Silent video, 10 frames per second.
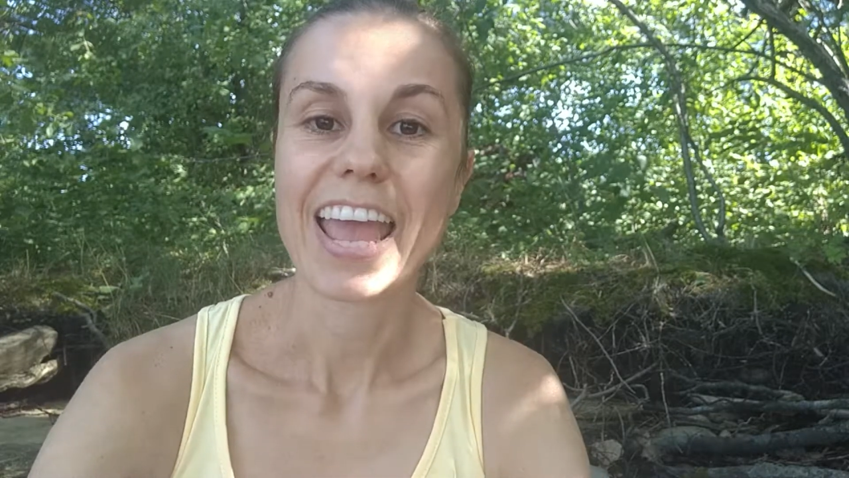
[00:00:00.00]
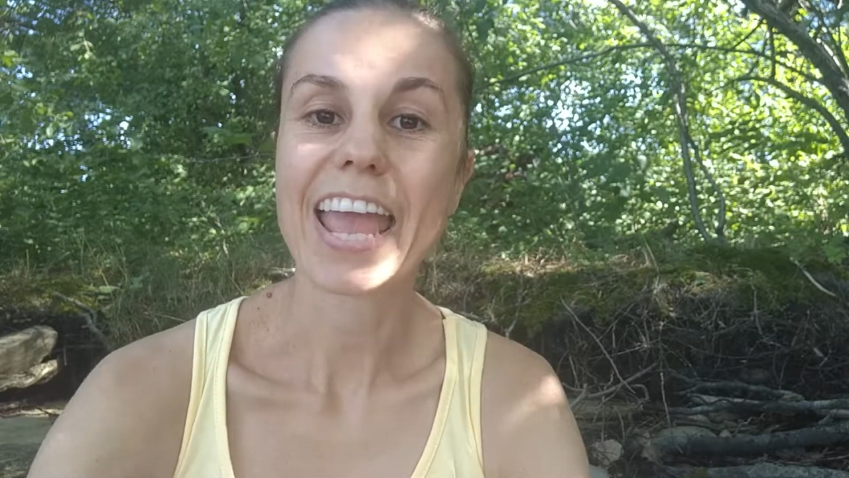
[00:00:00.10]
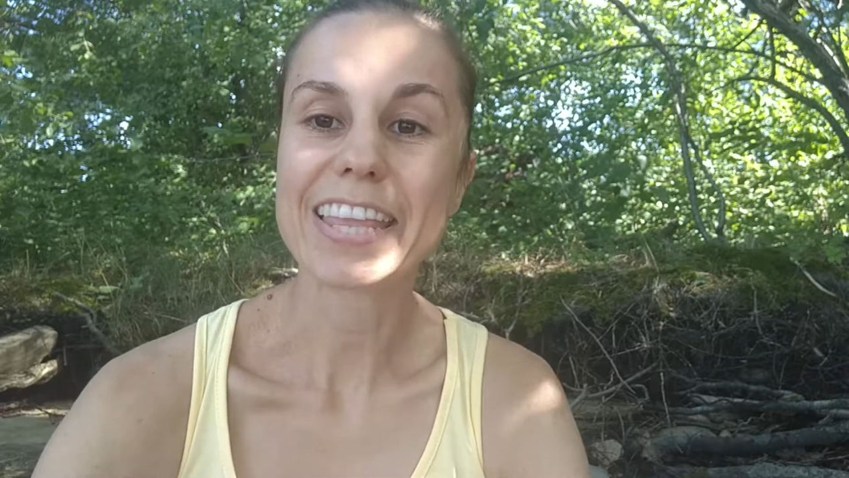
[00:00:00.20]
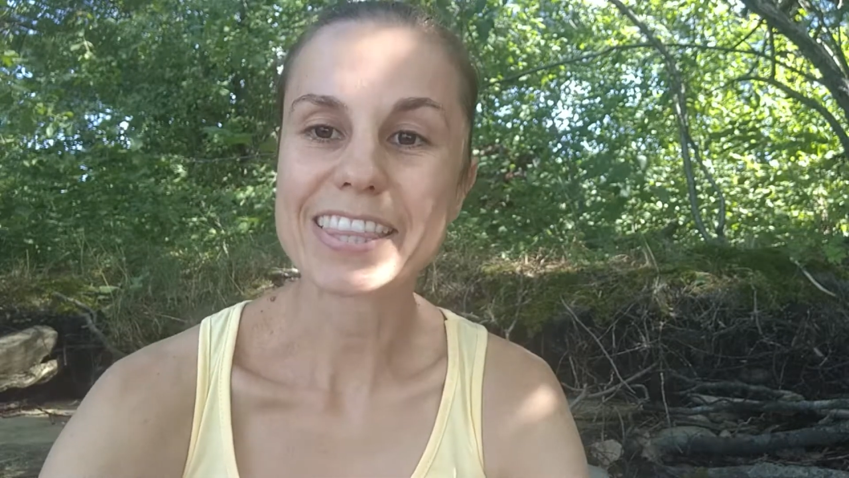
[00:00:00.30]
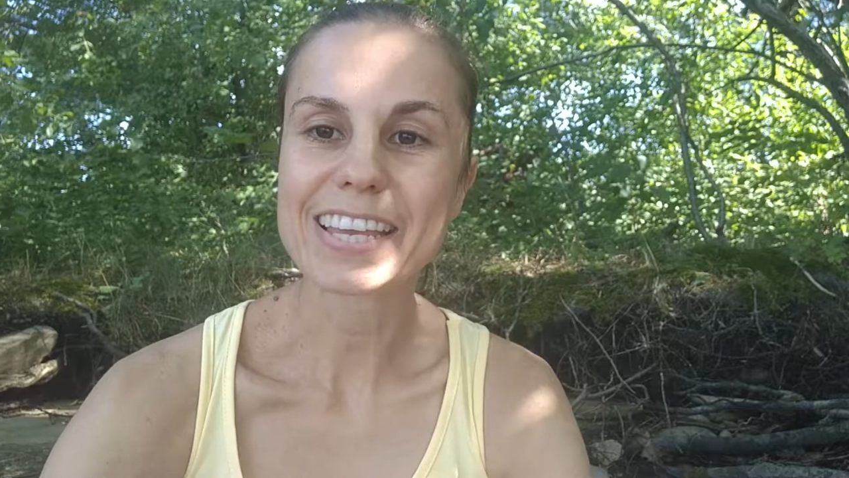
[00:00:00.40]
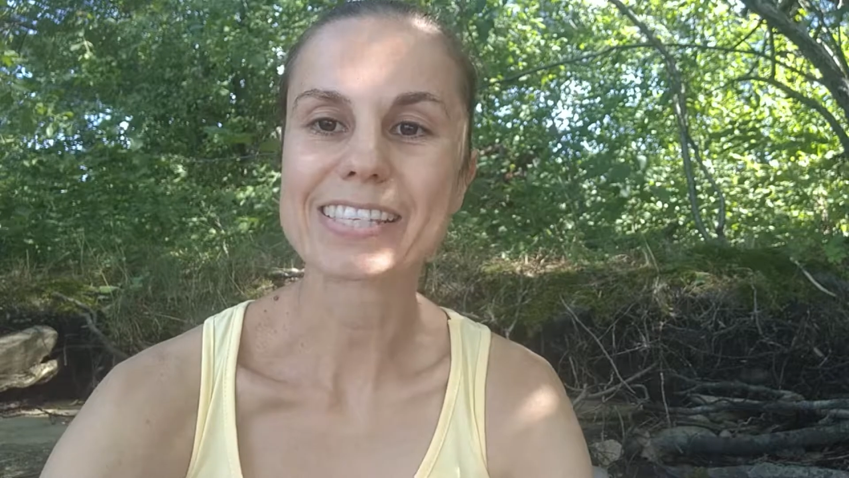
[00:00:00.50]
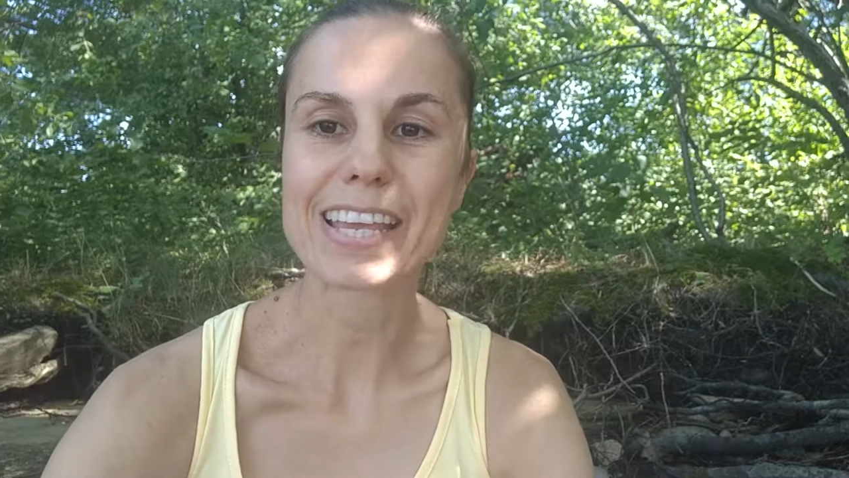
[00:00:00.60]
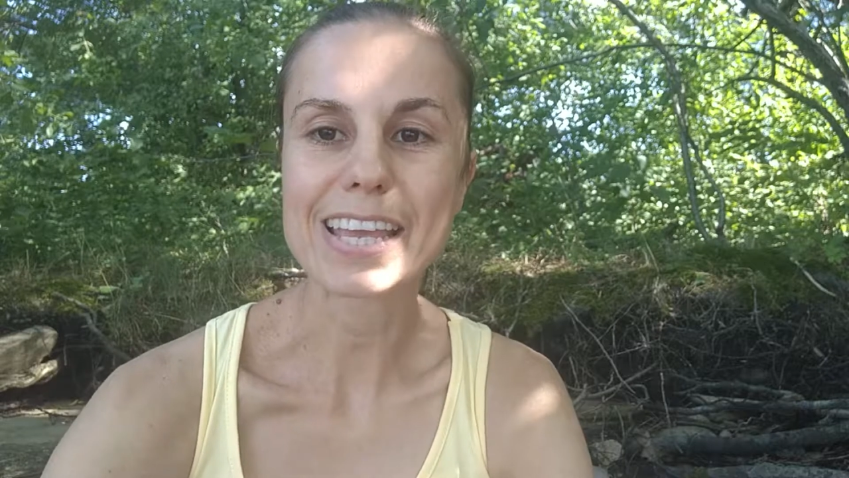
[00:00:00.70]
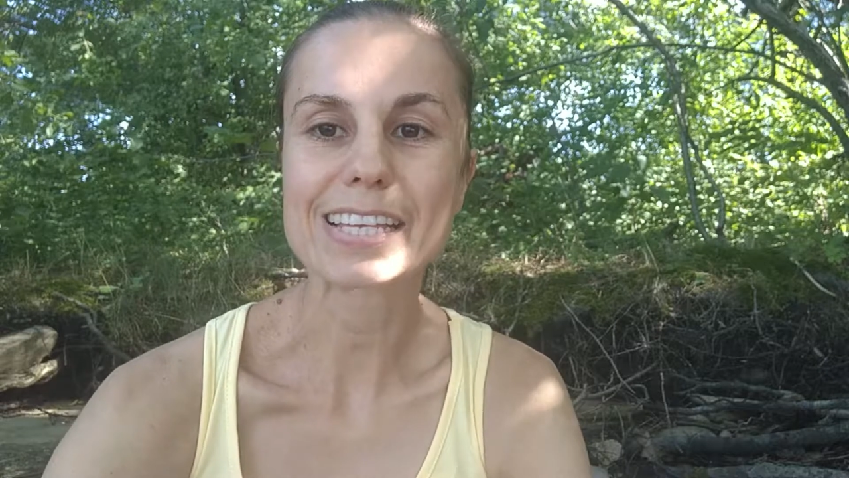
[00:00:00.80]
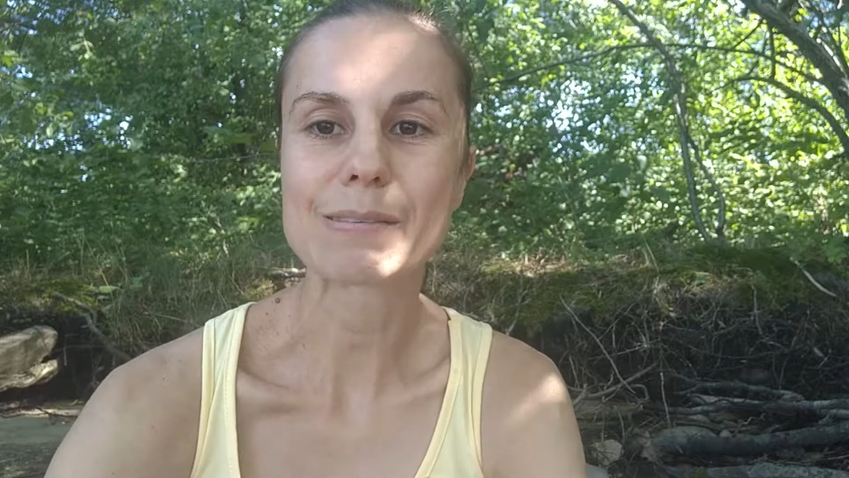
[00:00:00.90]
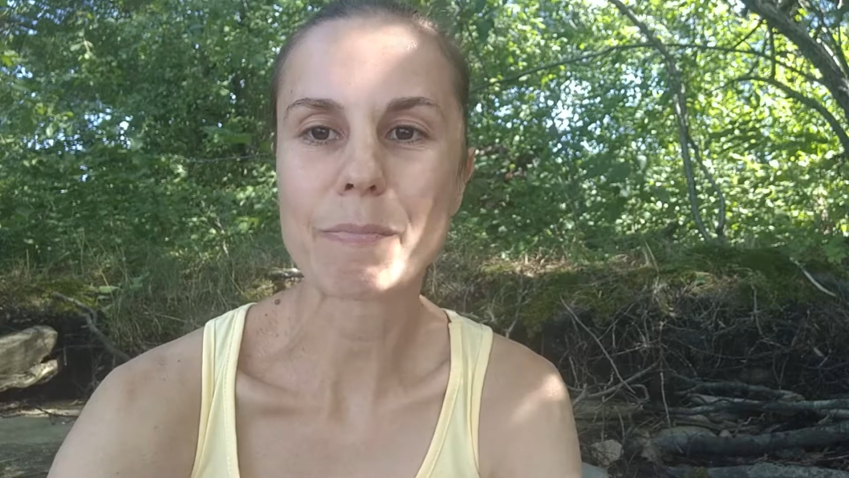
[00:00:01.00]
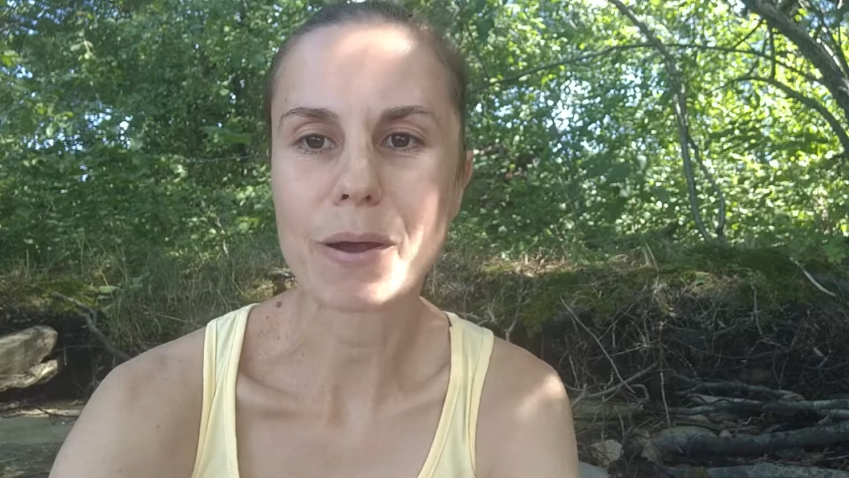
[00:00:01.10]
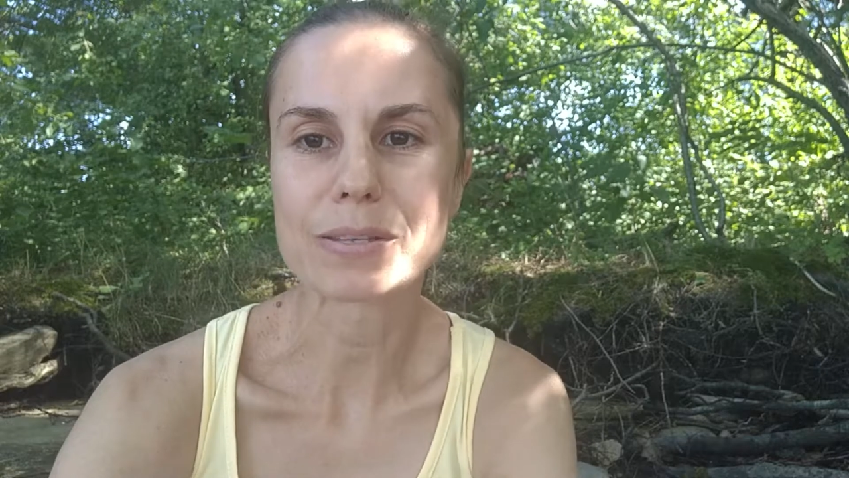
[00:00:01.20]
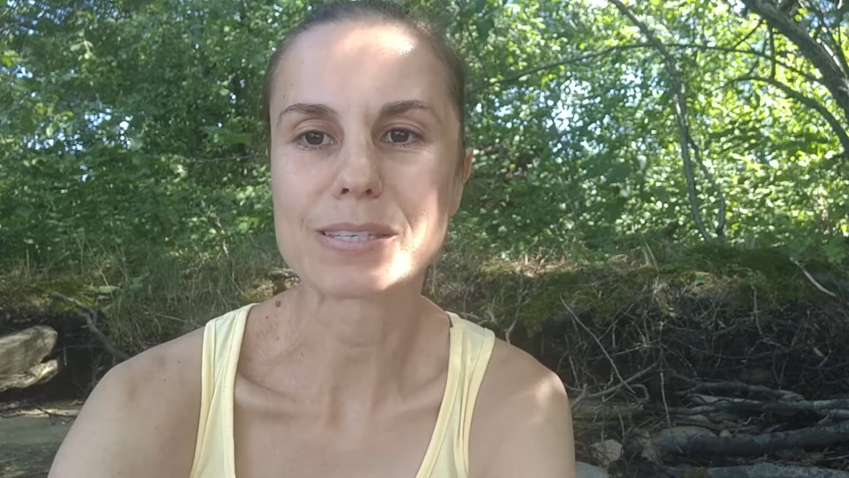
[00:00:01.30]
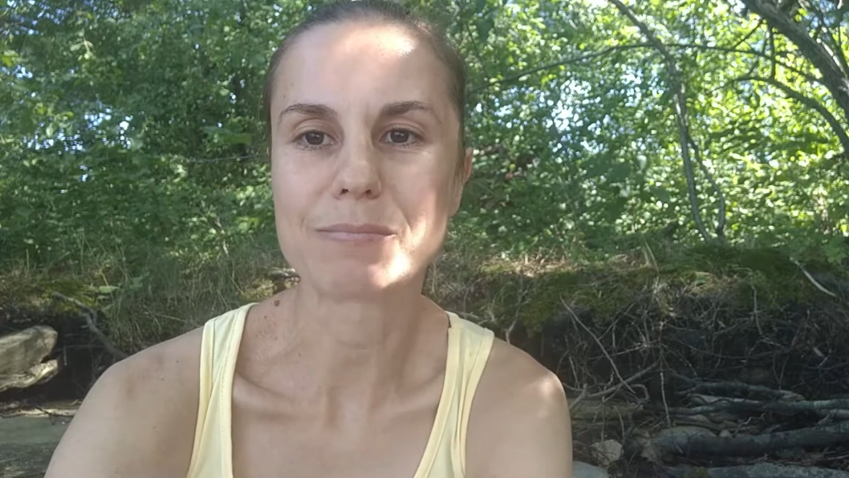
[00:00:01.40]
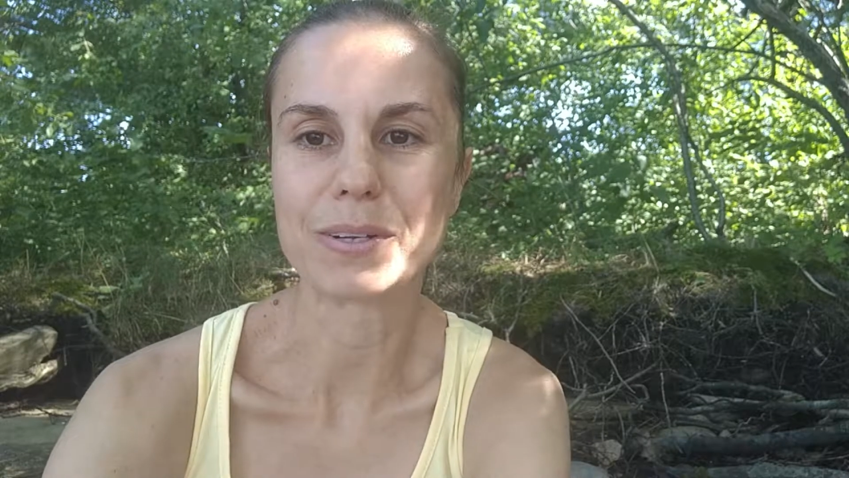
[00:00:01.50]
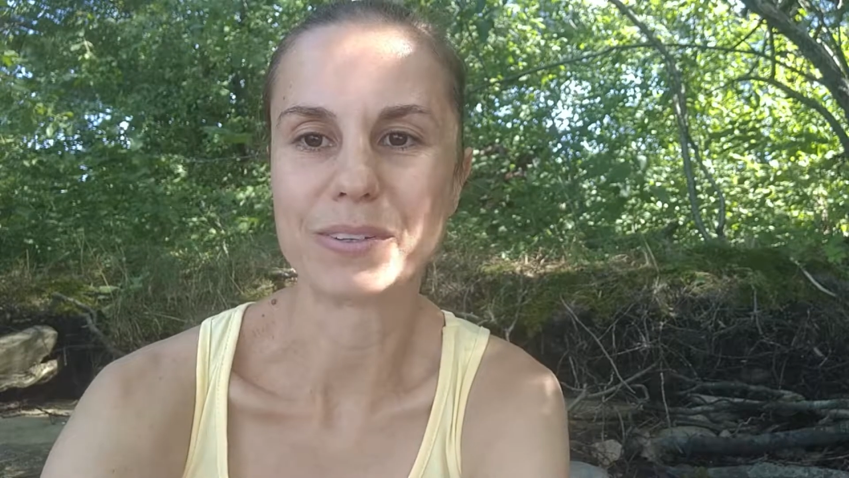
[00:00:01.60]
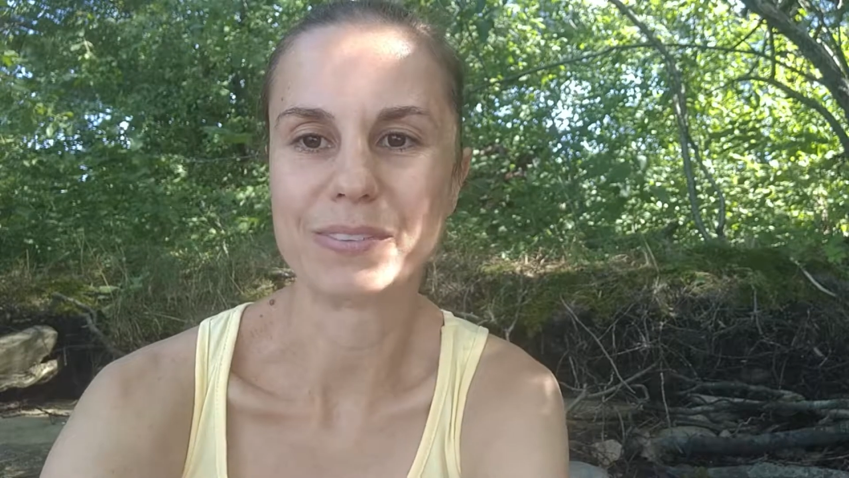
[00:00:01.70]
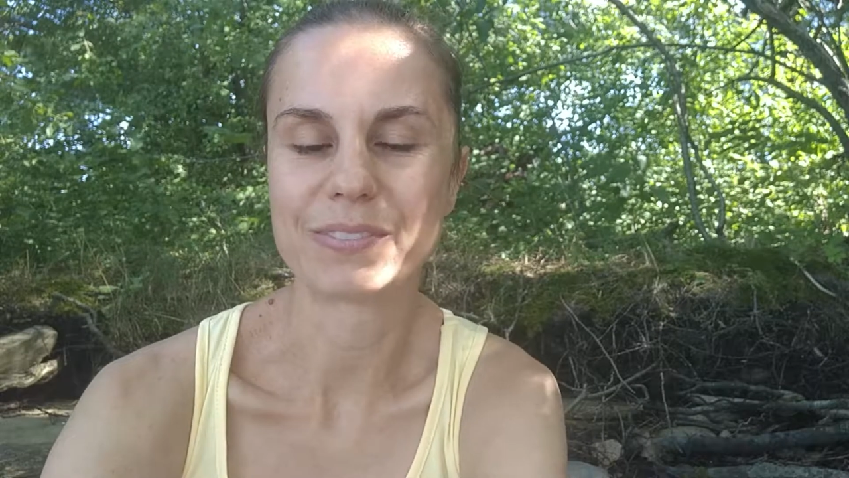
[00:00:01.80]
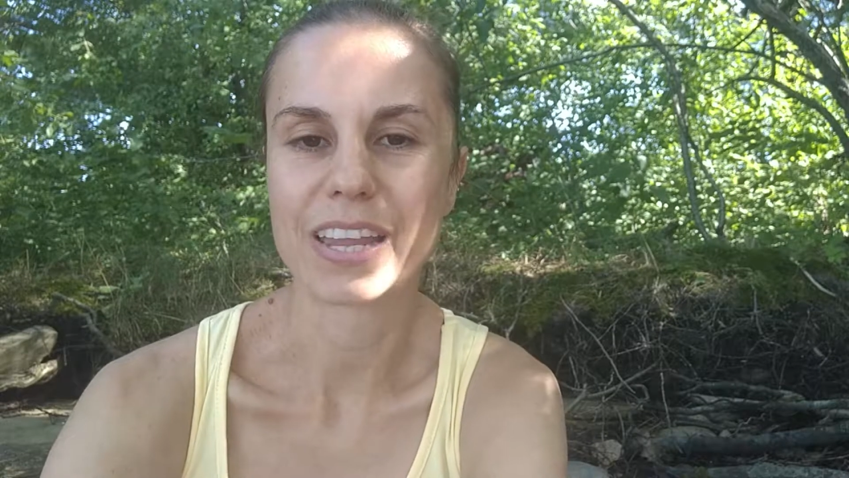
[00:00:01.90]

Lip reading: And this is possible.